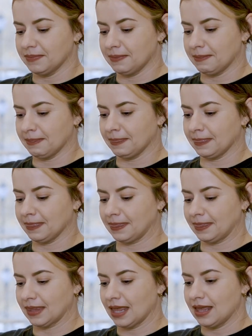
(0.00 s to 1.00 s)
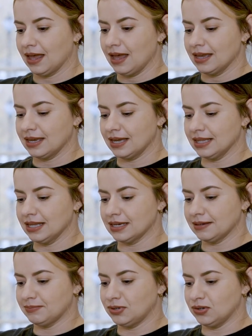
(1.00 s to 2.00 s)
the ability to believe in myself.
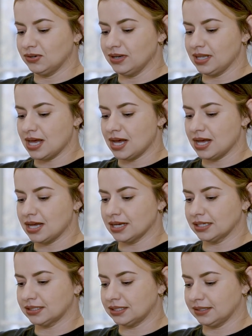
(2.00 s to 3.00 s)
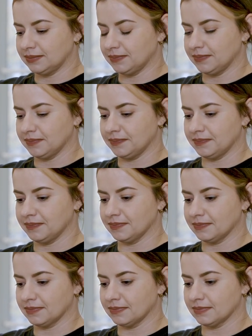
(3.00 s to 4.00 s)
It's hard to get out there and apply for jobs. I feel
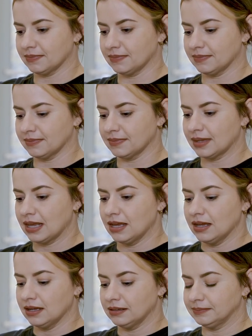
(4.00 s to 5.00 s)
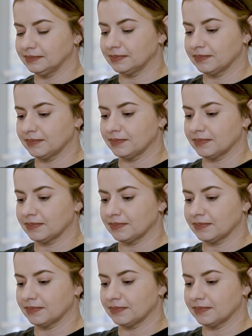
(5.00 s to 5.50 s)
like school was a safety net,